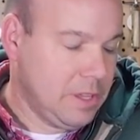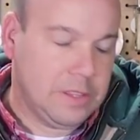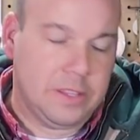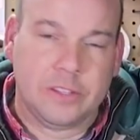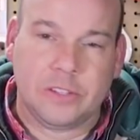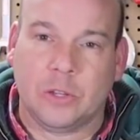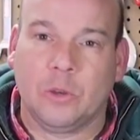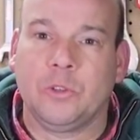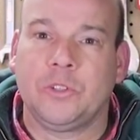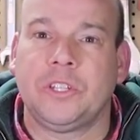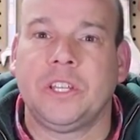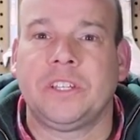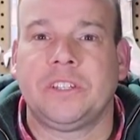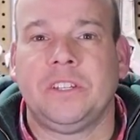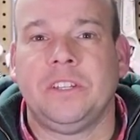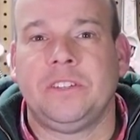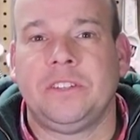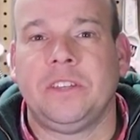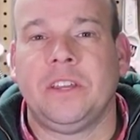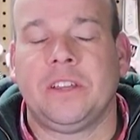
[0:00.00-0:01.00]
this
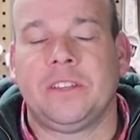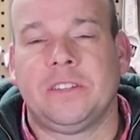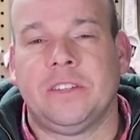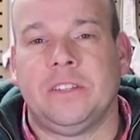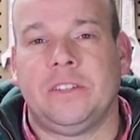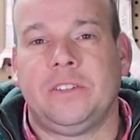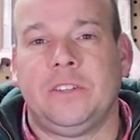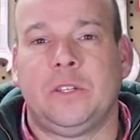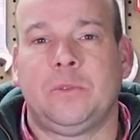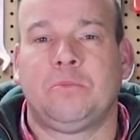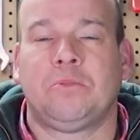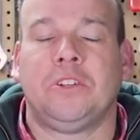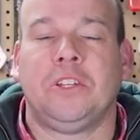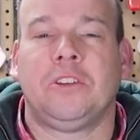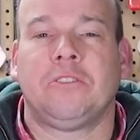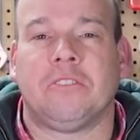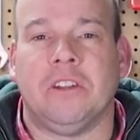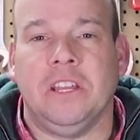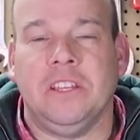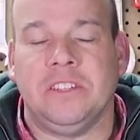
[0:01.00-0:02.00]
066, it's just pretty
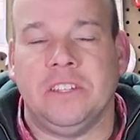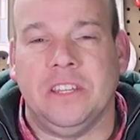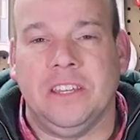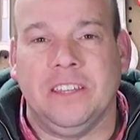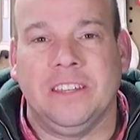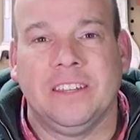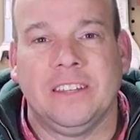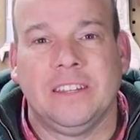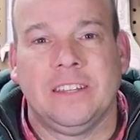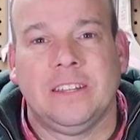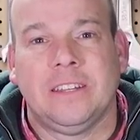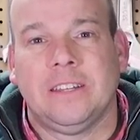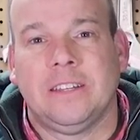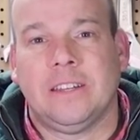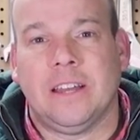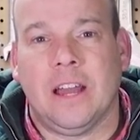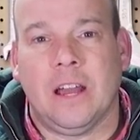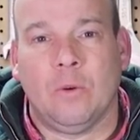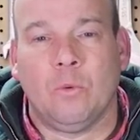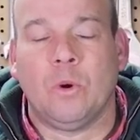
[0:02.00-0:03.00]
crazy
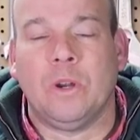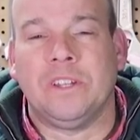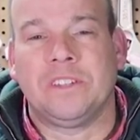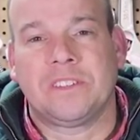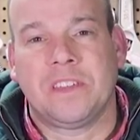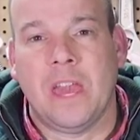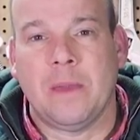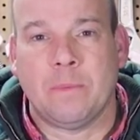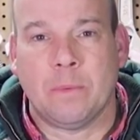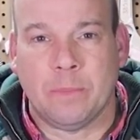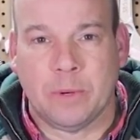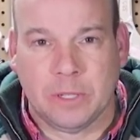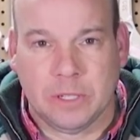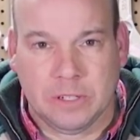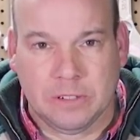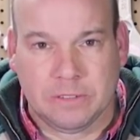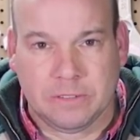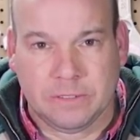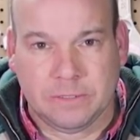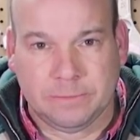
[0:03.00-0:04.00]
uh, what it's capable
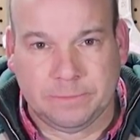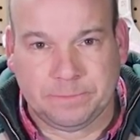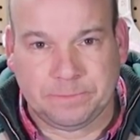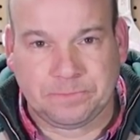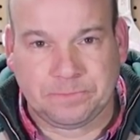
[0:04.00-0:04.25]
of.